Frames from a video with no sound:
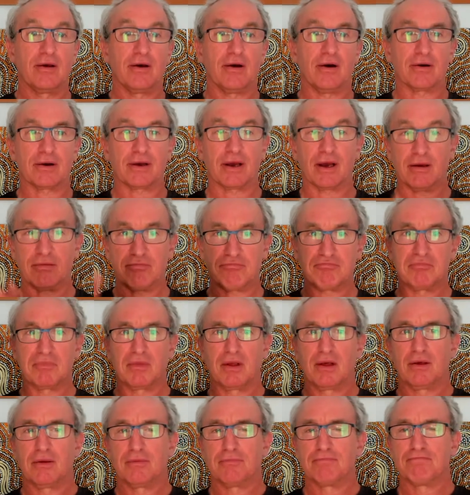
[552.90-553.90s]
Okay,
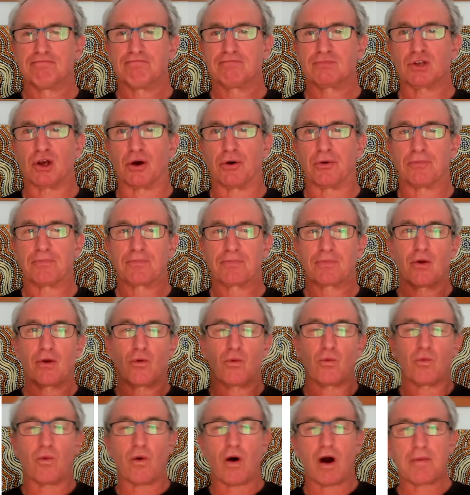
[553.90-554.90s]
so
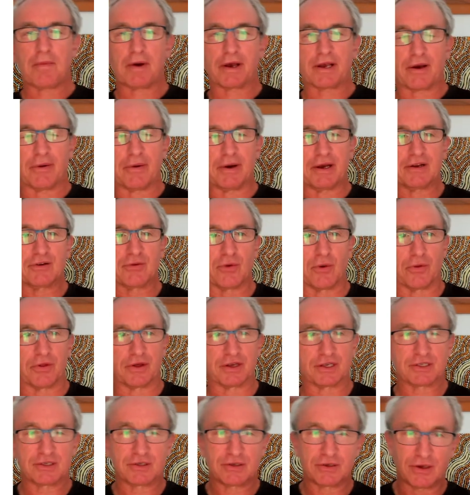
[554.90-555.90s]
why am I going into all
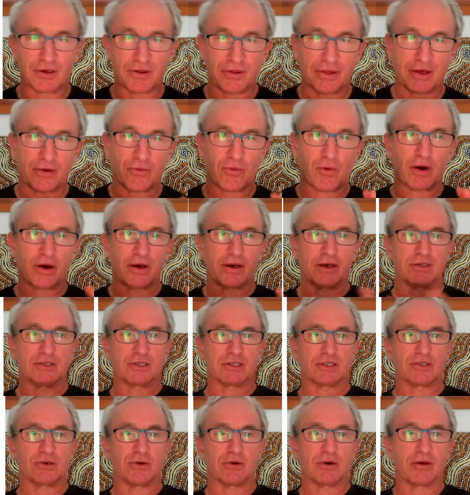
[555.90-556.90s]
this? You think, why, he's
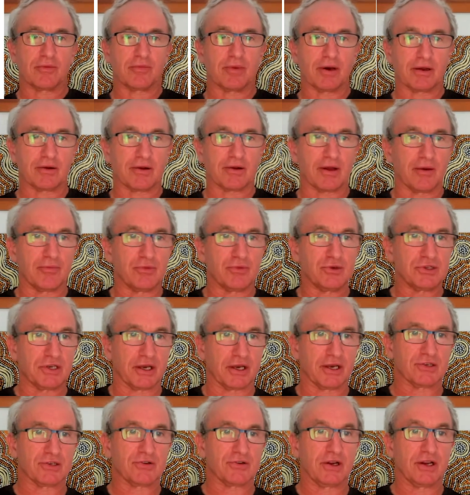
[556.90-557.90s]
just talking about music
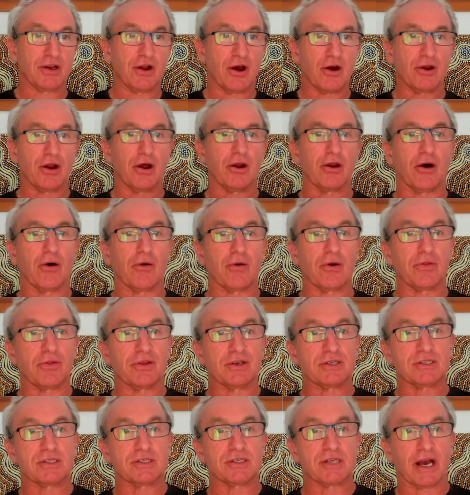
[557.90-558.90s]
history. No.
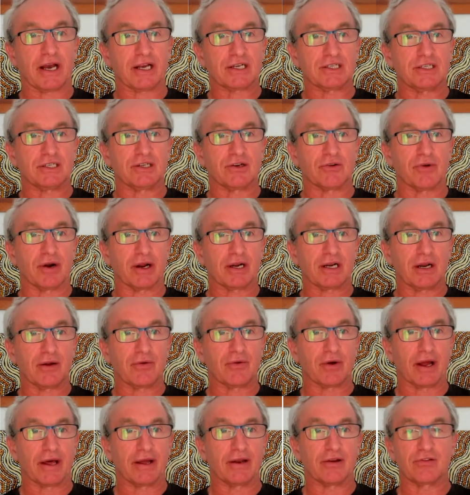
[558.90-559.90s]
This is actually directly
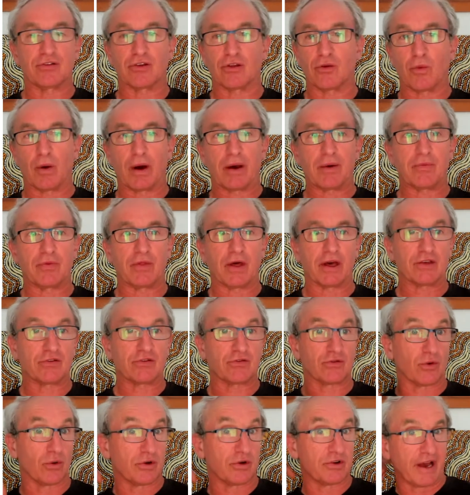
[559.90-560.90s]
related to the way they
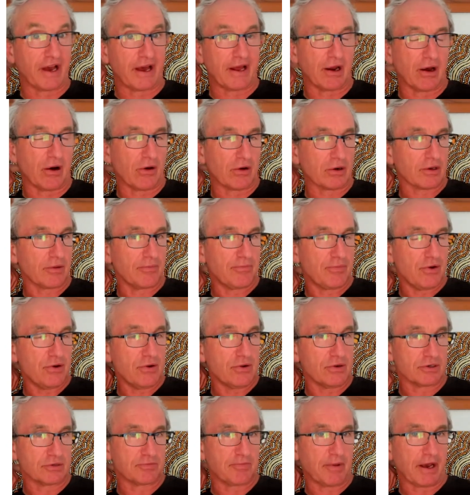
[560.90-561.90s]
stored data on
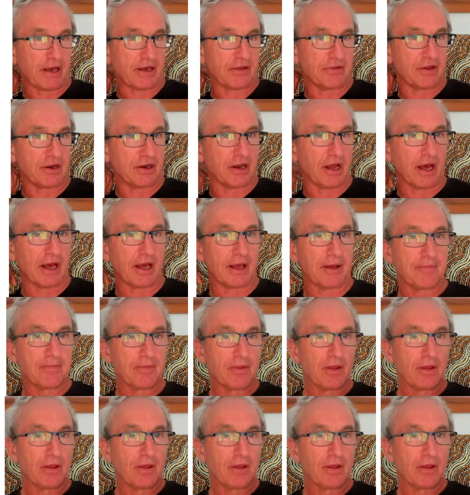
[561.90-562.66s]
computers back in the day.